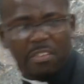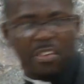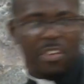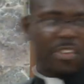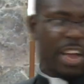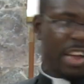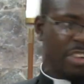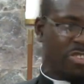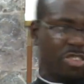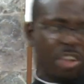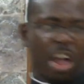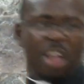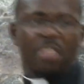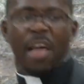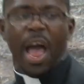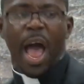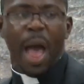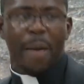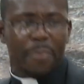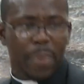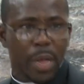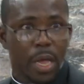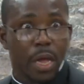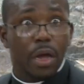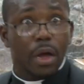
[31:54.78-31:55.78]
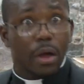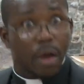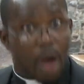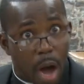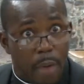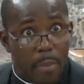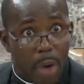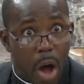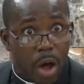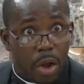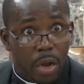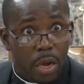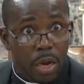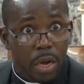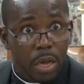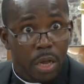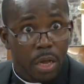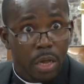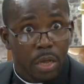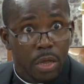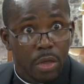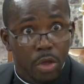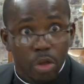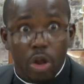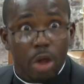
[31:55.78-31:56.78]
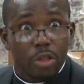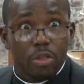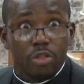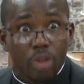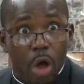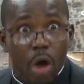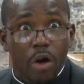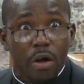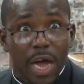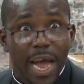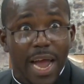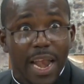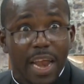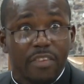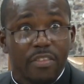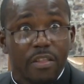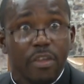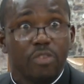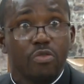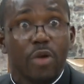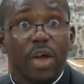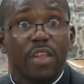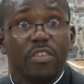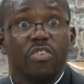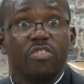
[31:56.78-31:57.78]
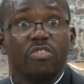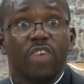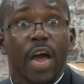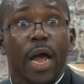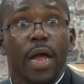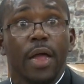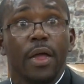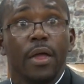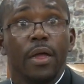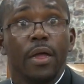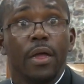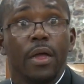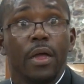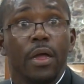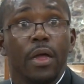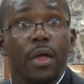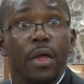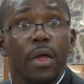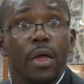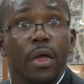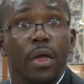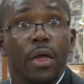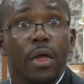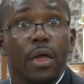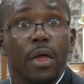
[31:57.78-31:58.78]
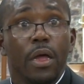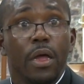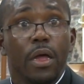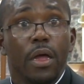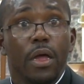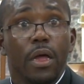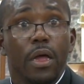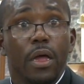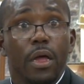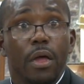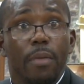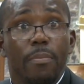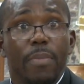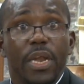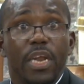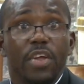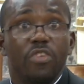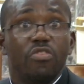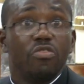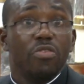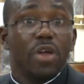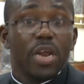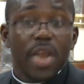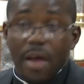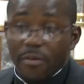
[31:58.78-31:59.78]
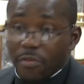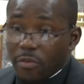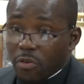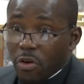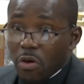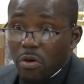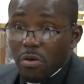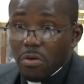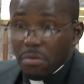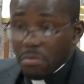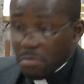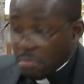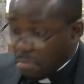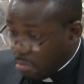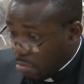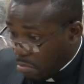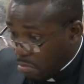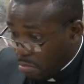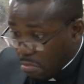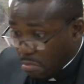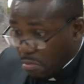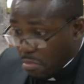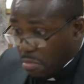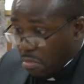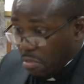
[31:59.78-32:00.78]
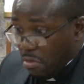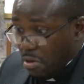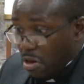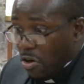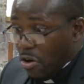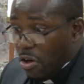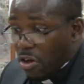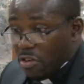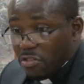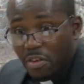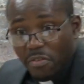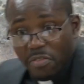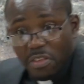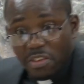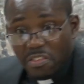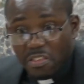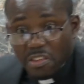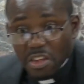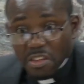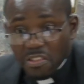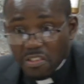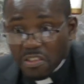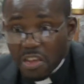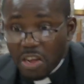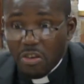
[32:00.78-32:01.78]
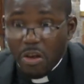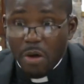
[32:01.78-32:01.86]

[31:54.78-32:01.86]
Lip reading: teacher, shut up. Come on. You don't talk carelessly to your teacher. But the children have grown. The laws of the state say,